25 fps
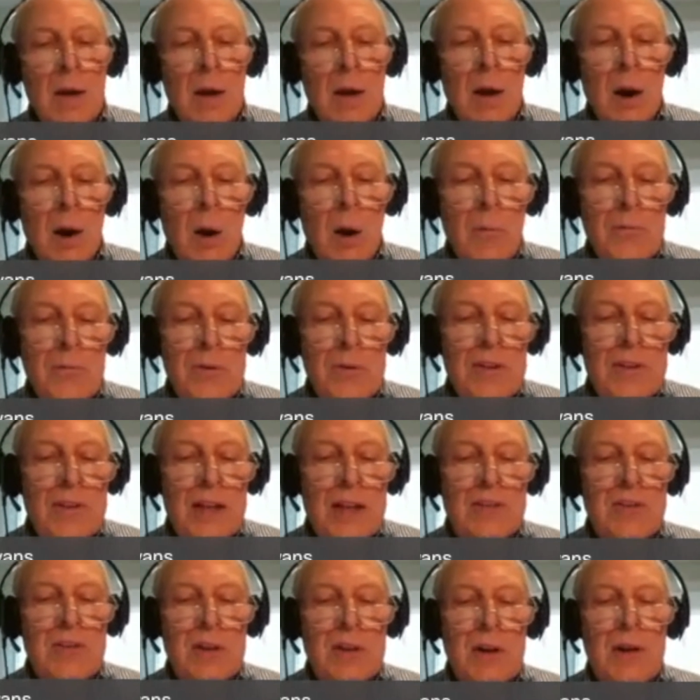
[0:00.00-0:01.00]
Hopefully
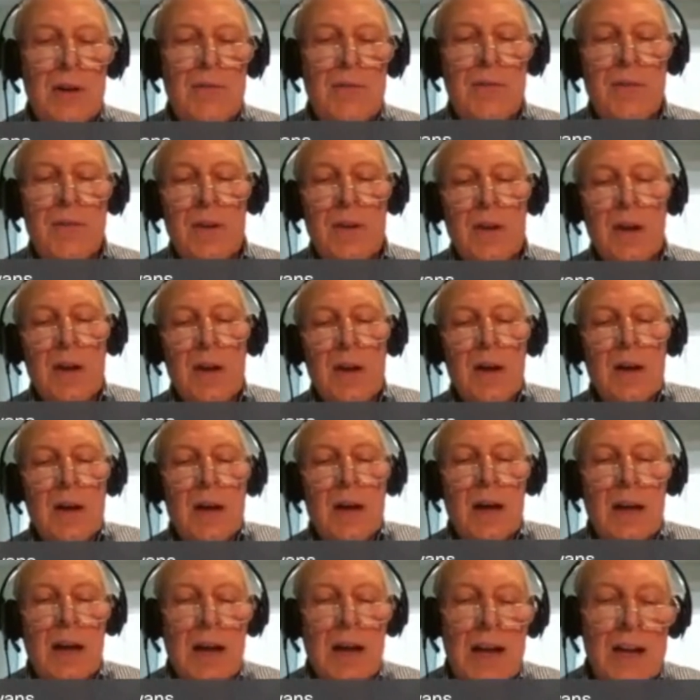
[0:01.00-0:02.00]
that's enough
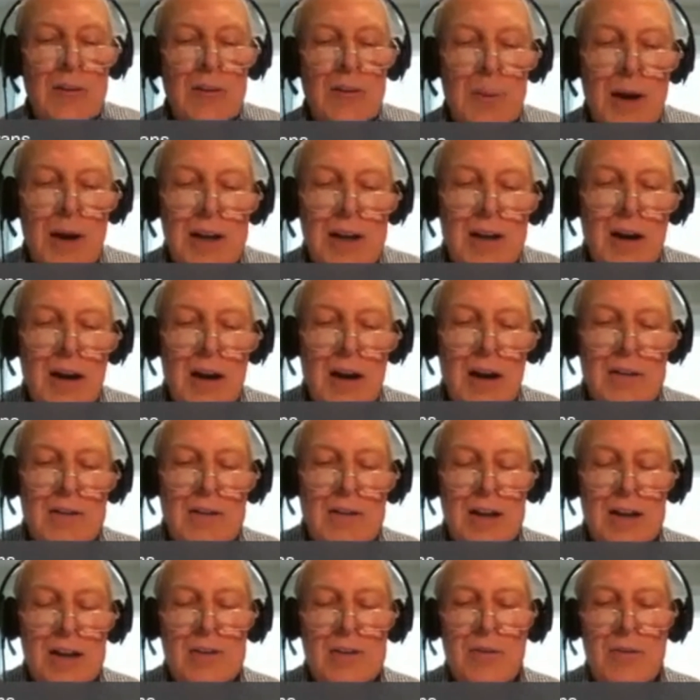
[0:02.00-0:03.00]
XPI
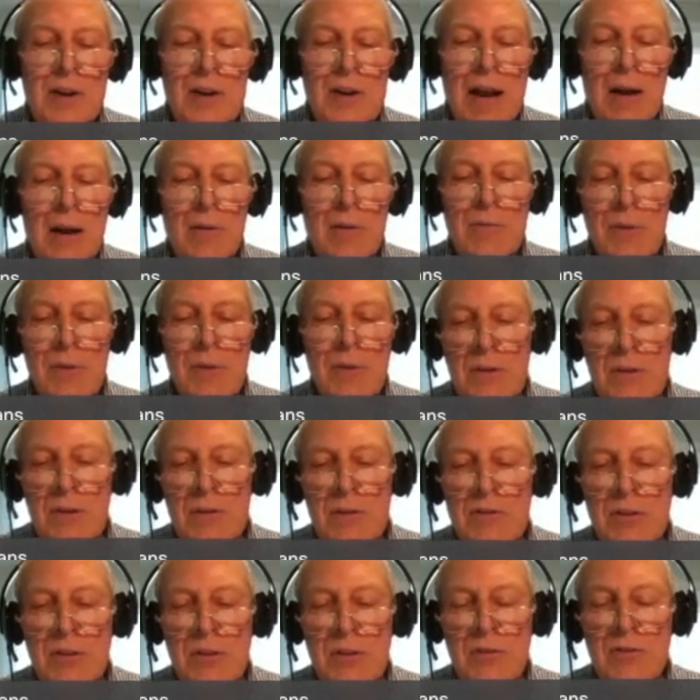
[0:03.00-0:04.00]
context for now
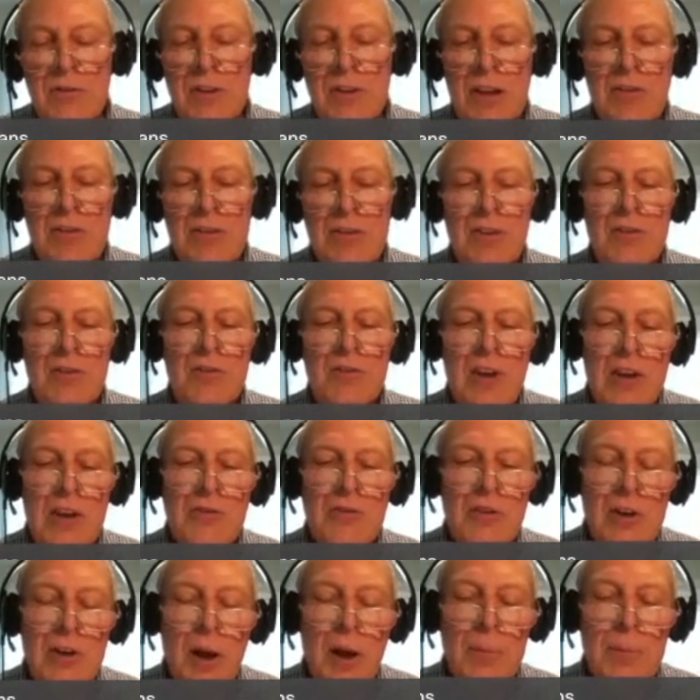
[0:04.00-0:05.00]
to set this
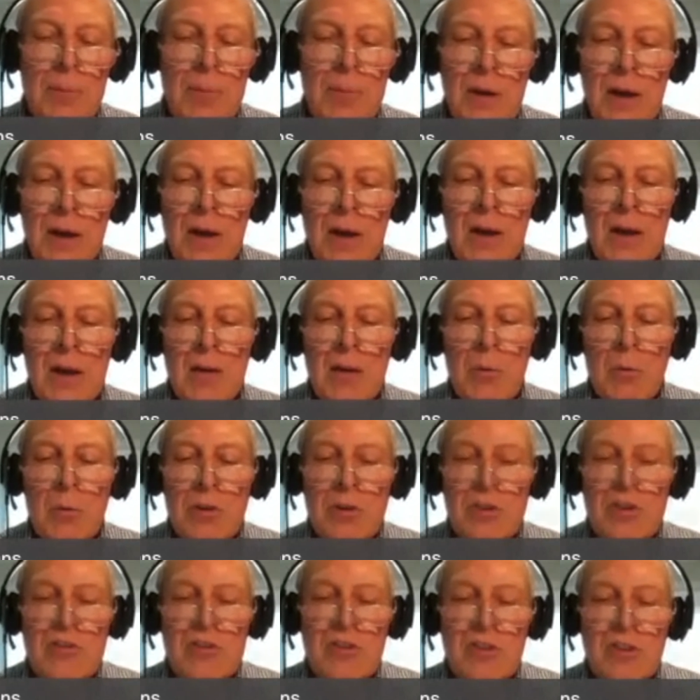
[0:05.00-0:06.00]
session up,
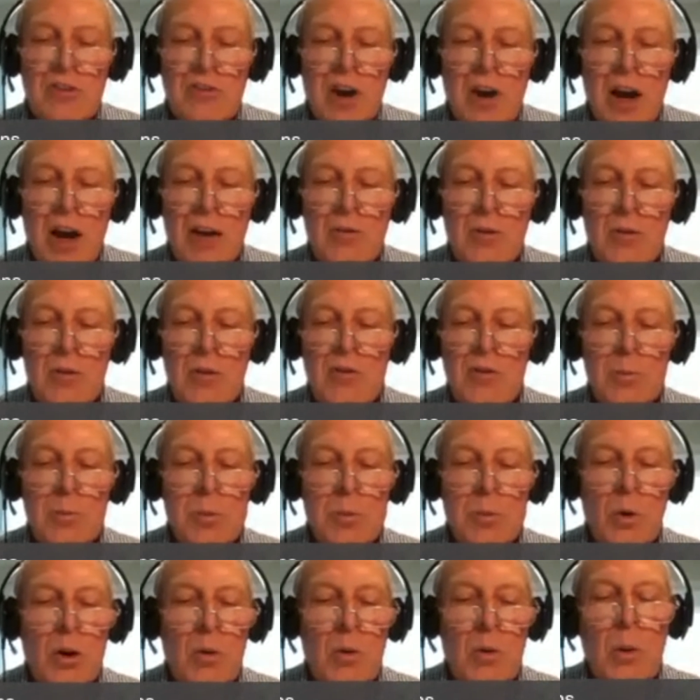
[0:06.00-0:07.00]
which is designed to
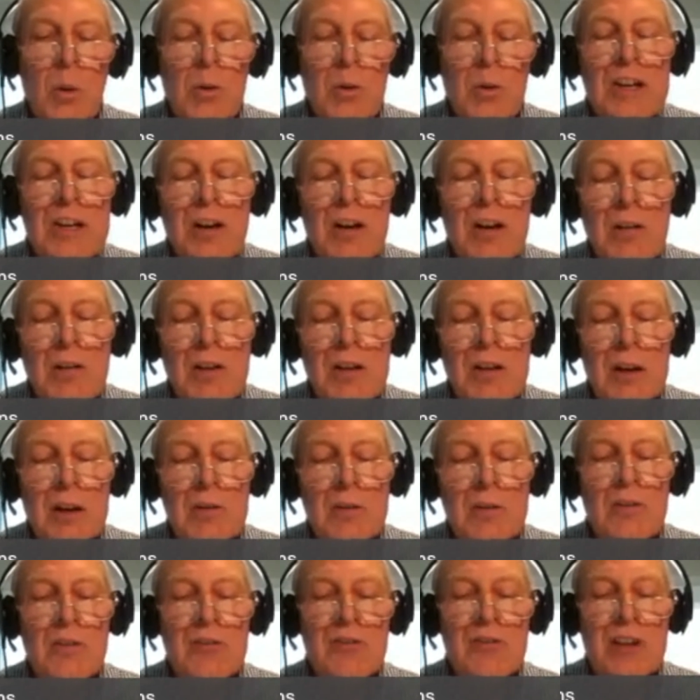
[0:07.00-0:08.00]
explore what we currently
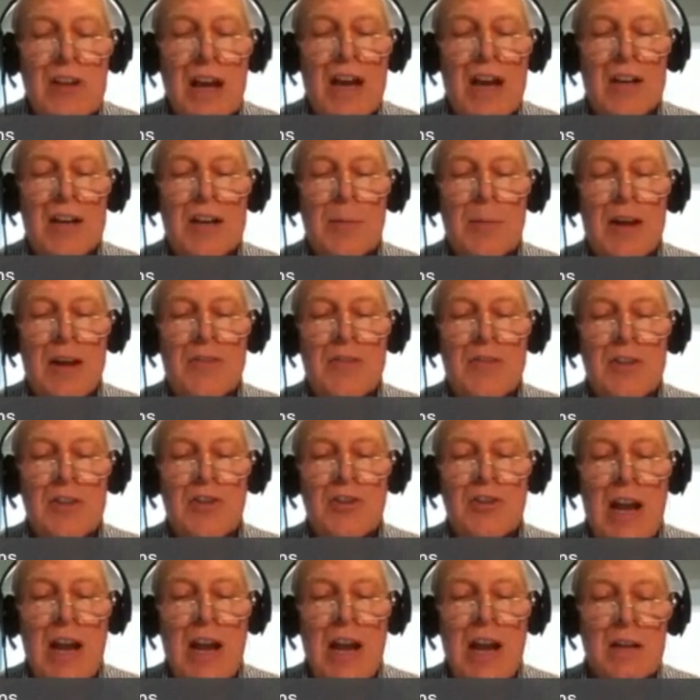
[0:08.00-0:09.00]
understand about the
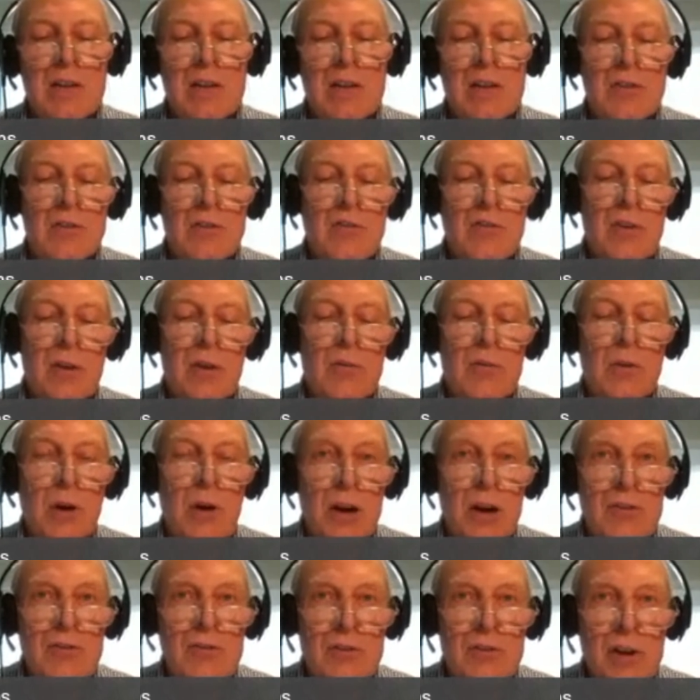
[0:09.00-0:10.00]
challenges of
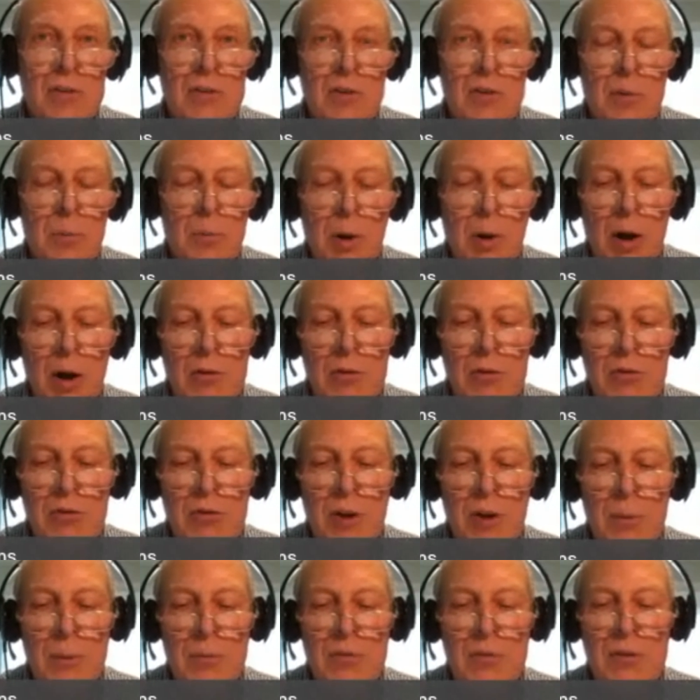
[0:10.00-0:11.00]
cross-sector
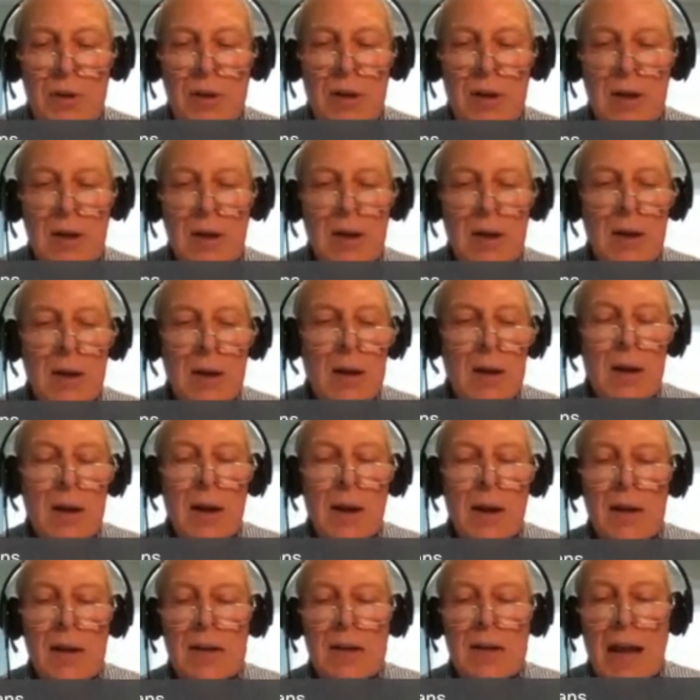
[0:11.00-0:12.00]
partnerships.
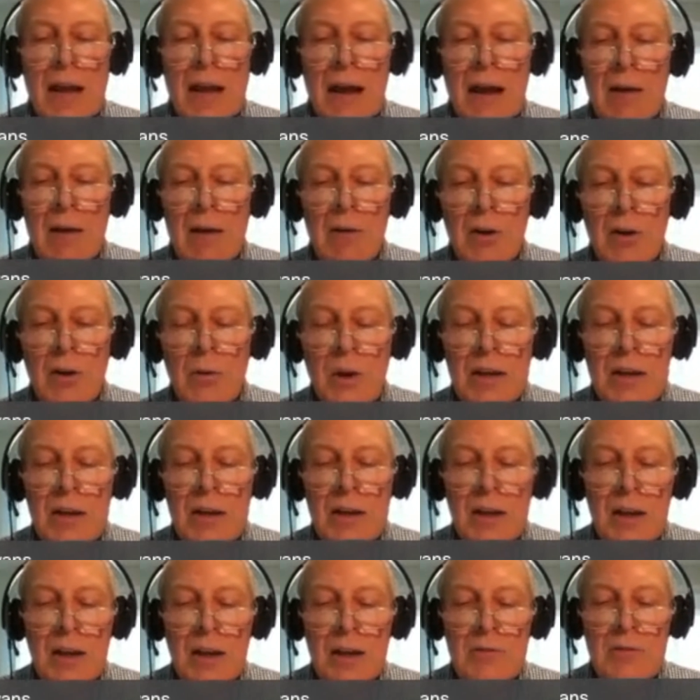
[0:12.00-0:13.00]
Now, a
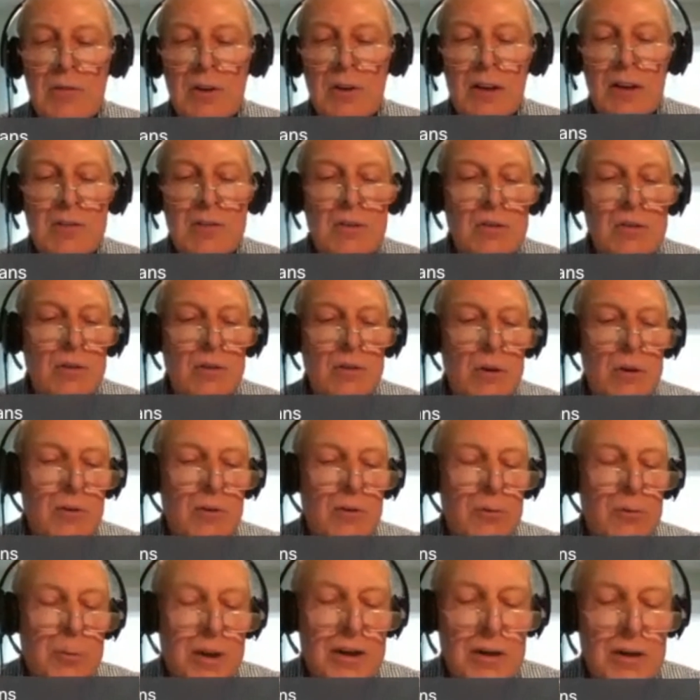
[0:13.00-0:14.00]
quick introduction to our
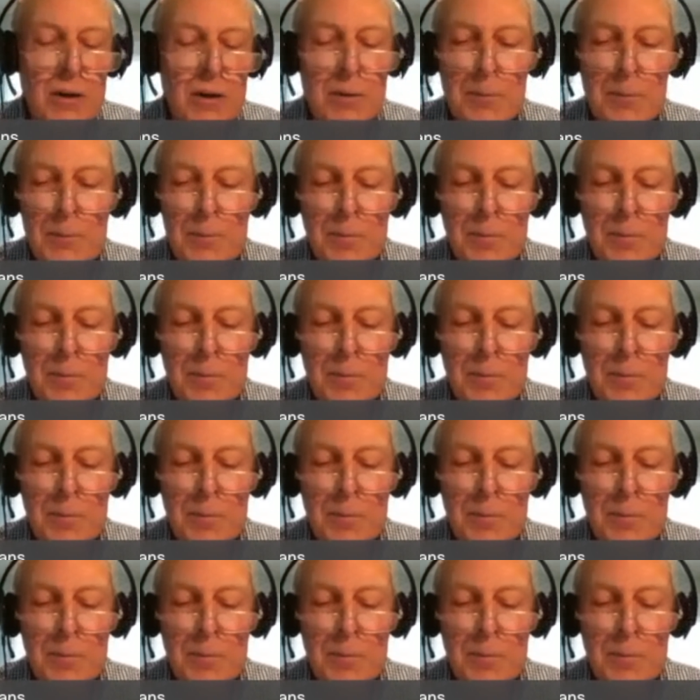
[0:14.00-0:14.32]
speaker.